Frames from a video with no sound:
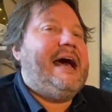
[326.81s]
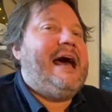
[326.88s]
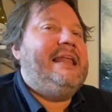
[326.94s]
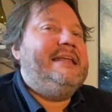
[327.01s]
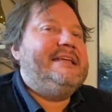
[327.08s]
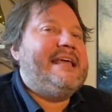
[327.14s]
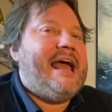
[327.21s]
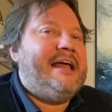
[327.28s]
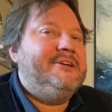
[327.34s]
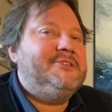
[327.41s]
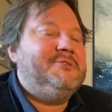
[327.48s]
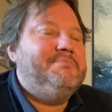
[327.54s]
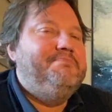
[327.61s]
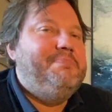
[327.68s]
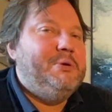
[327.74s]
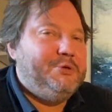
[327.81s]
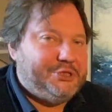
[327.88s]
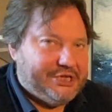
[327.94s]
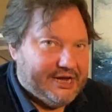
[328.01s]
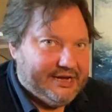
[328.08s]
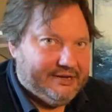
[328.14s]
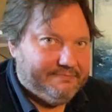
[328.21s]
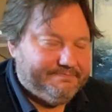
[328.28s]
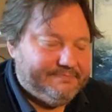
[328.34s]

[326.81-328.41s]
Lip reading: Alicante Boucher.